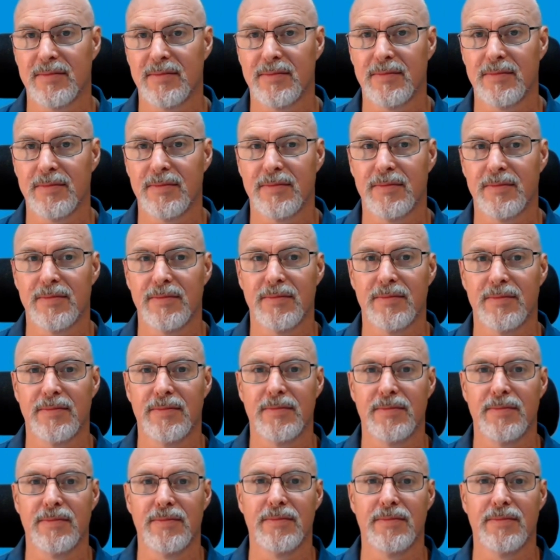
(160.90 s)

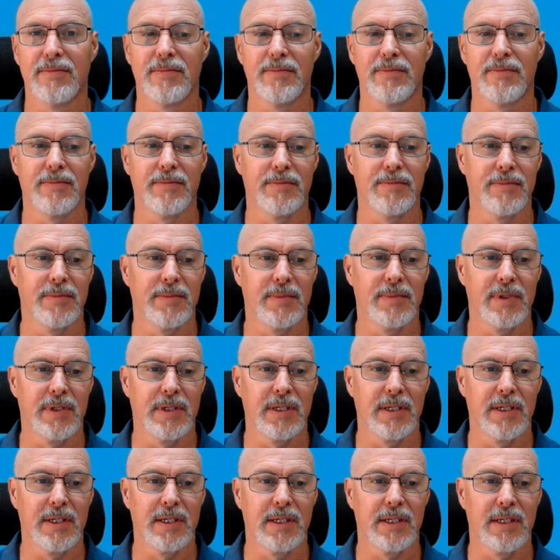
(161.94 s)

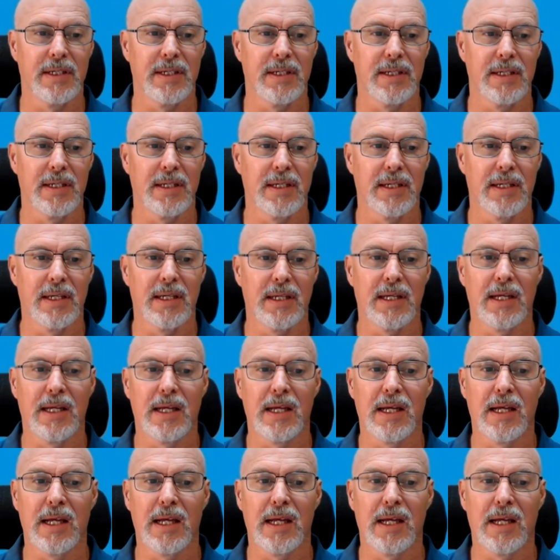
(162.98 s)
(silence)